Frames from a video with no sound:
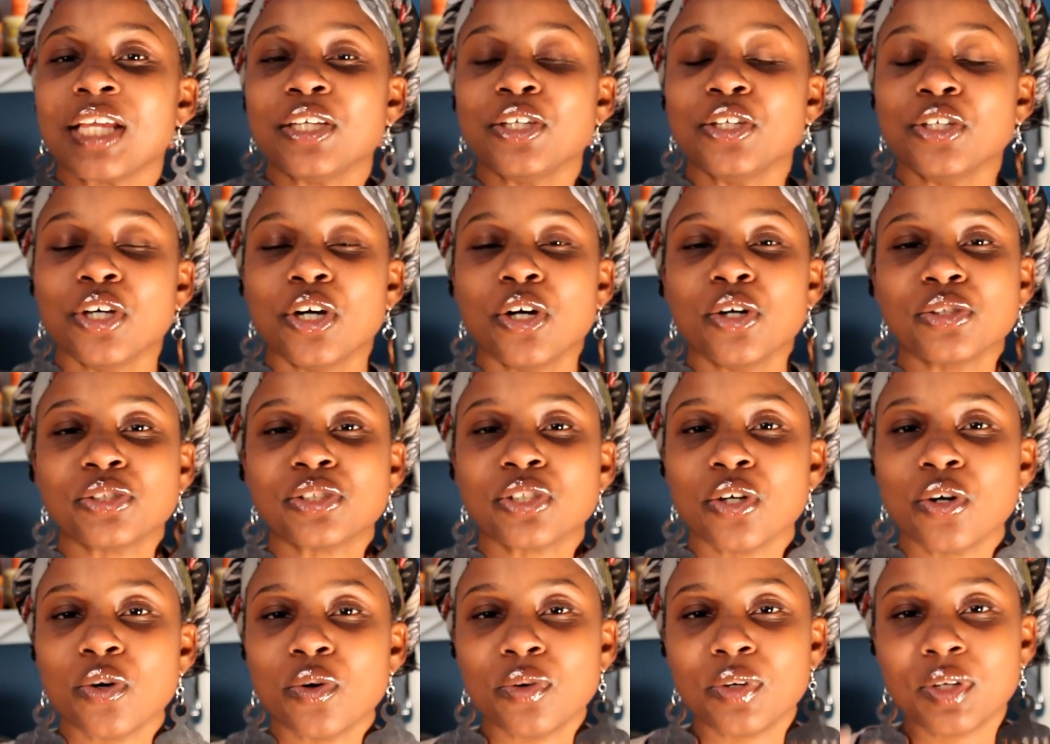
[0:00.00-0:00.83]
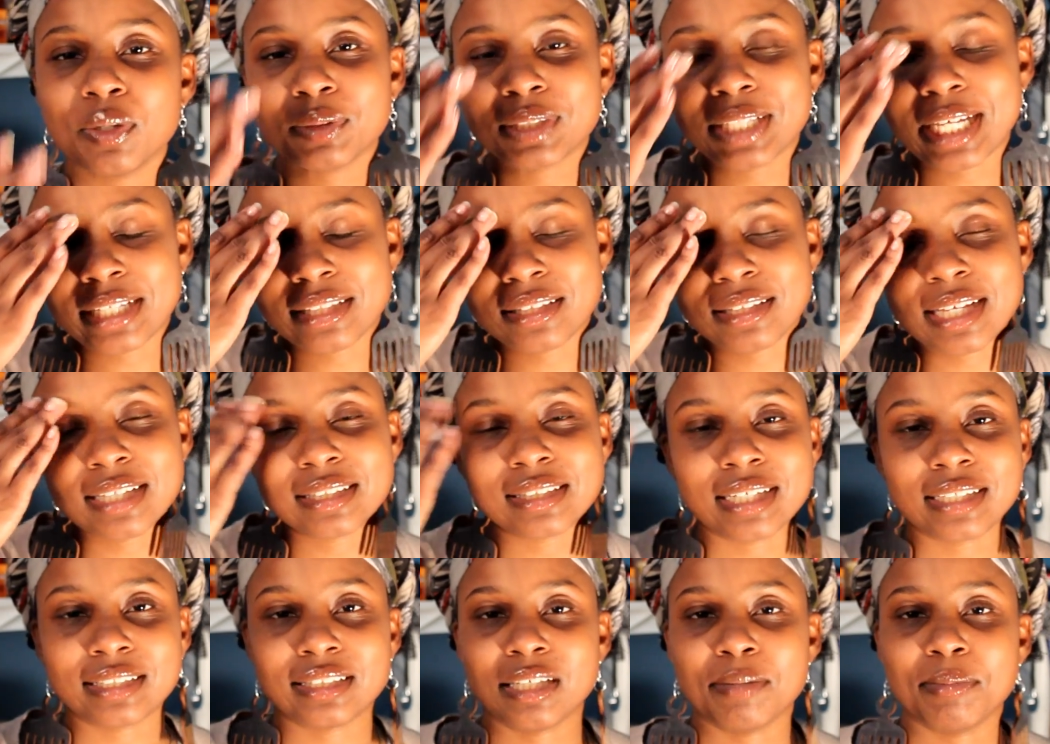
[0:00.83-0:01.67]
you know so it was like
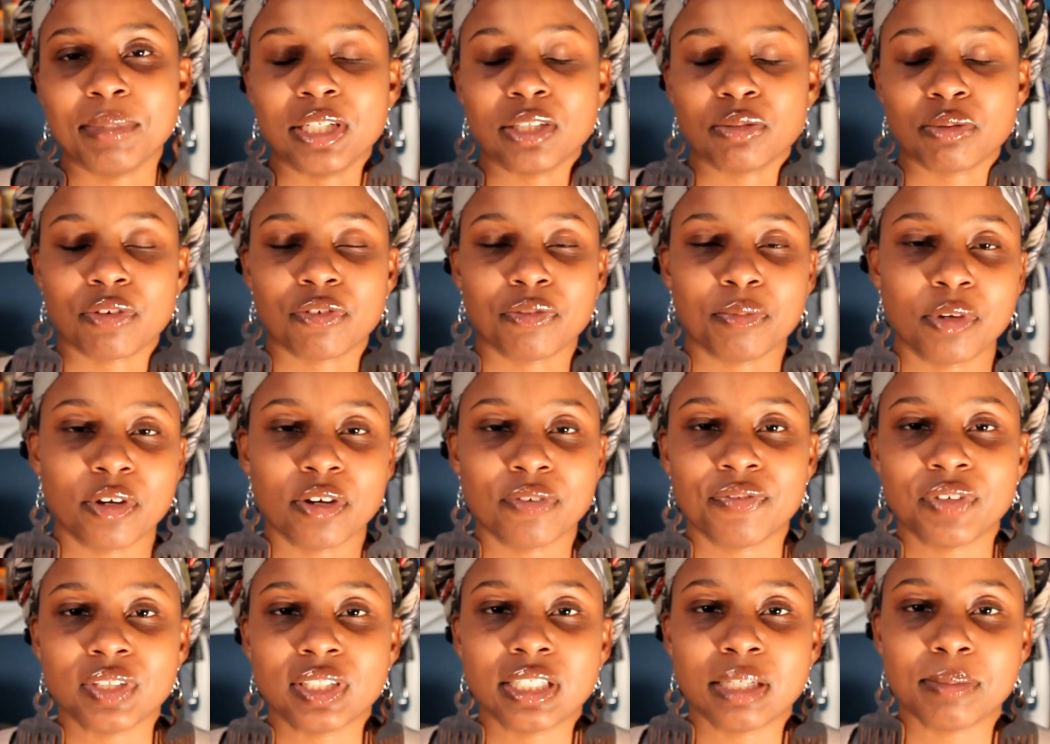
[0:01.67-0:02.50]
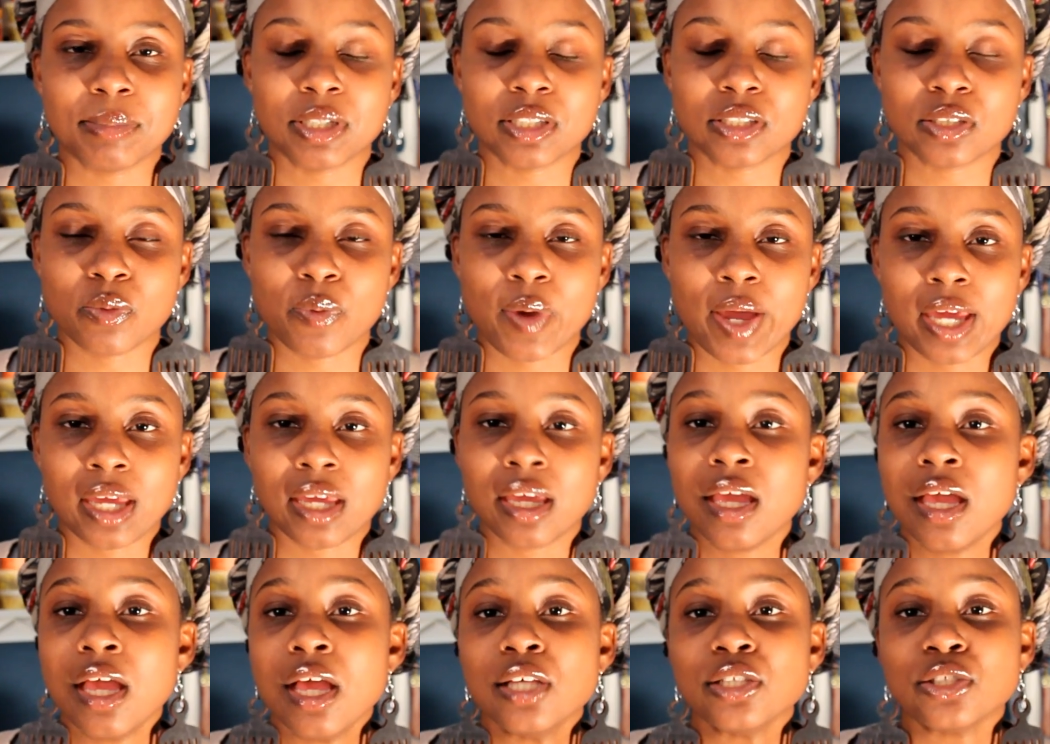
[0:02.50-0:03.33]
that's like 10 minutes away from me or 15 minutes
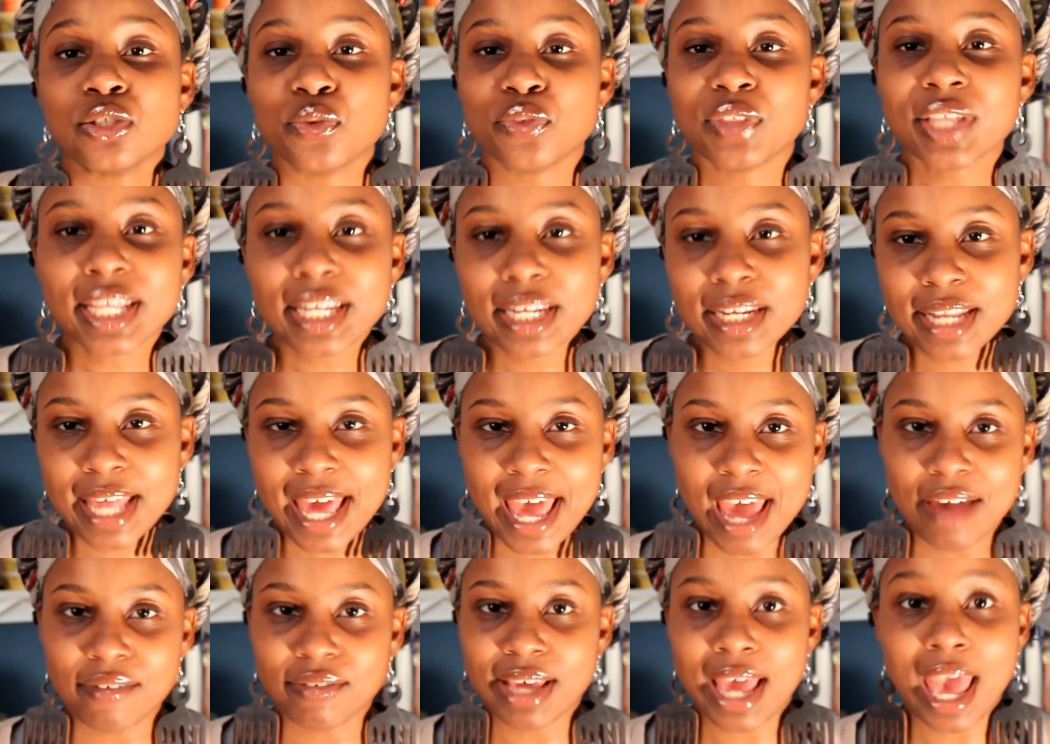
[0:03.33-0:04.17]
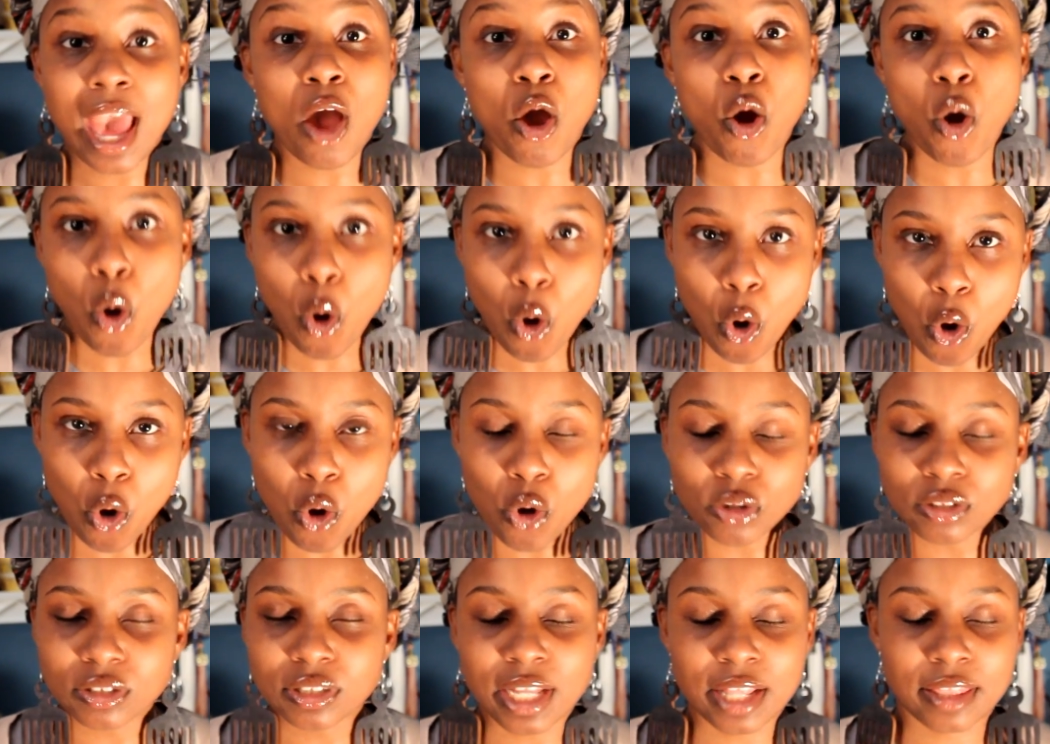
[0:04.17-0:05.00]
away so they didn't have it at
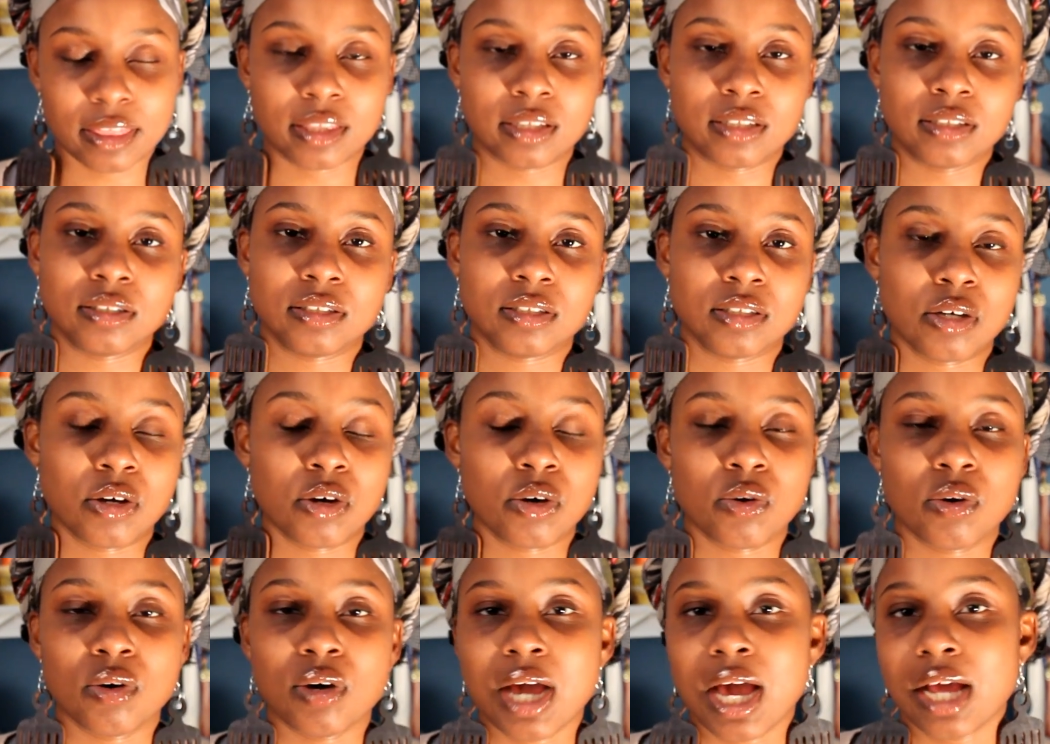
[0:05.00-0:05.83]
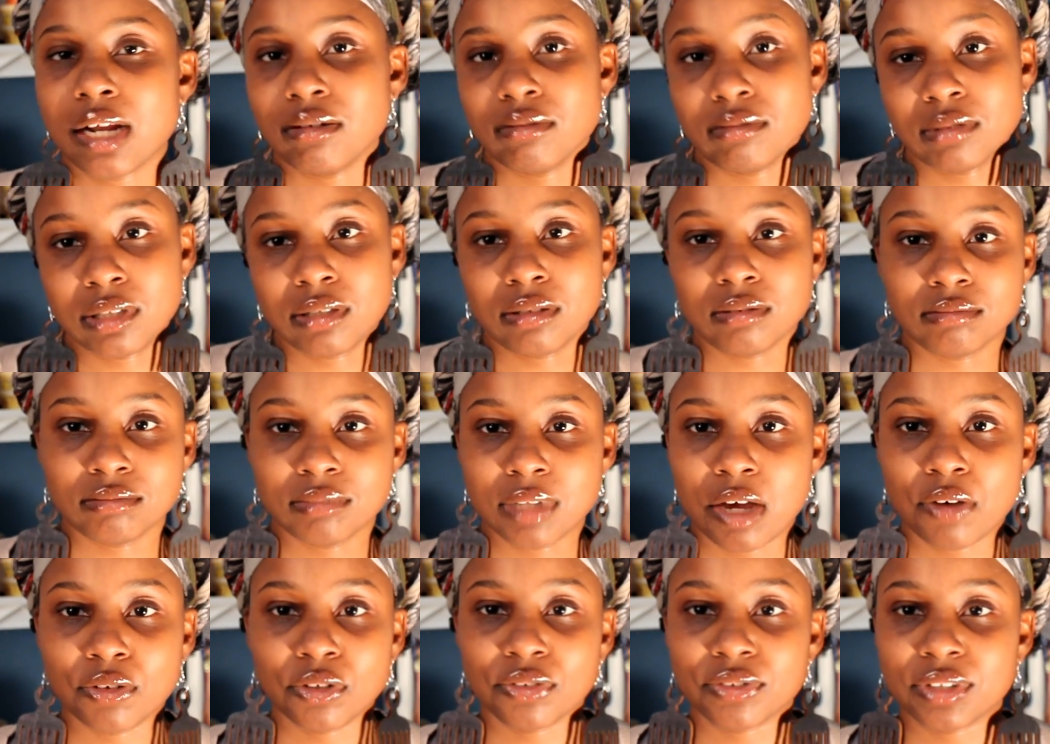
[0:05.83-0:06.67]
all nothing so I don't know
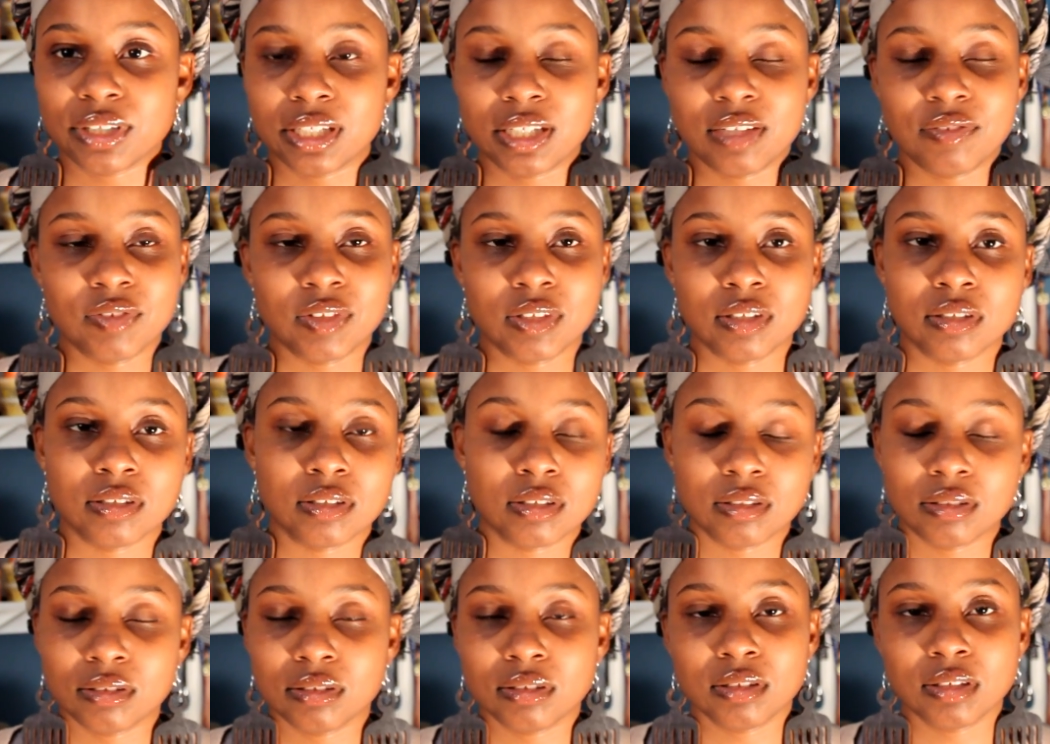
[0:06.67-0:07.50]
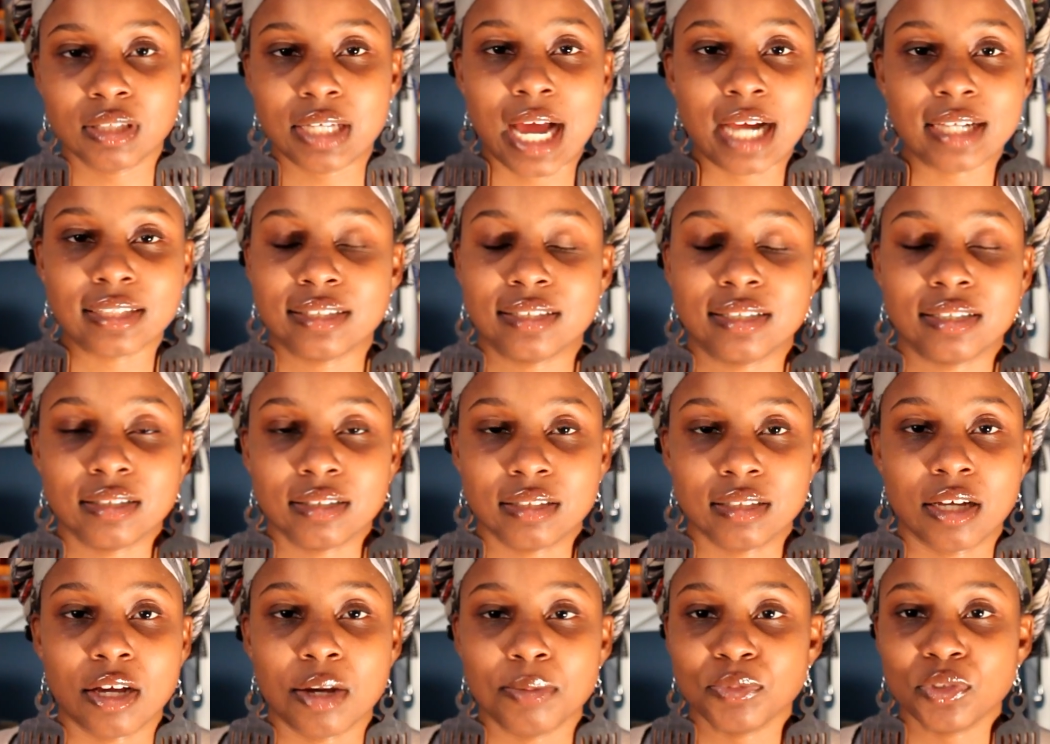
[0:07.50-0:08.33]
I don't know if they even got
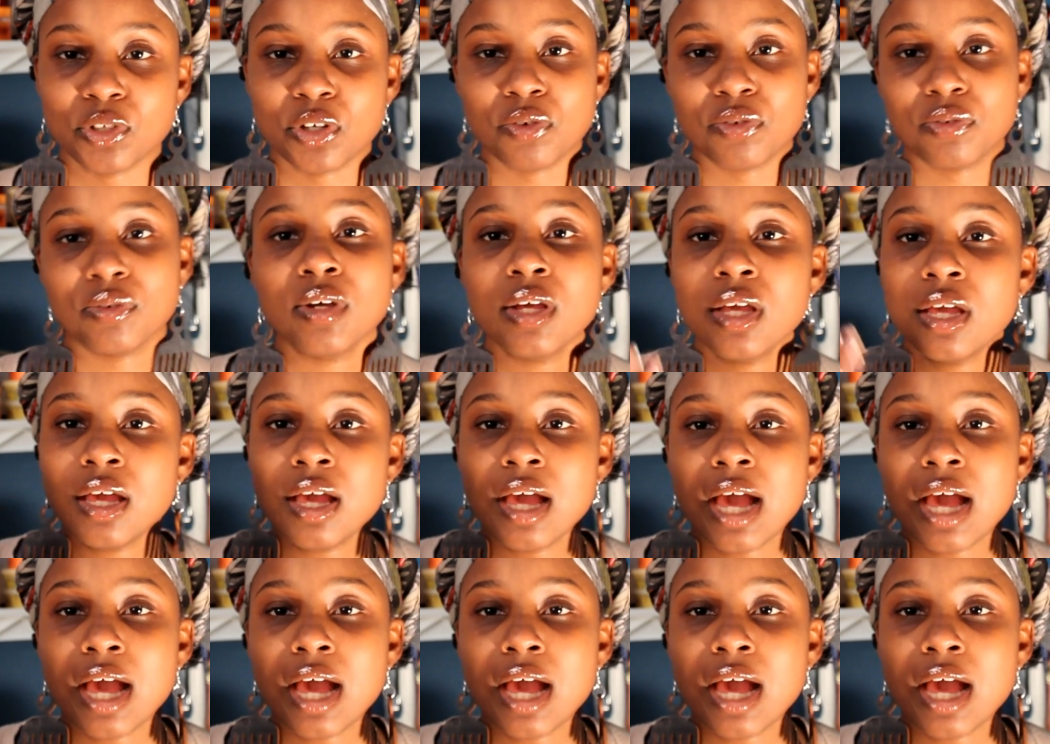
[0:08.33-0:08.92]
to um you know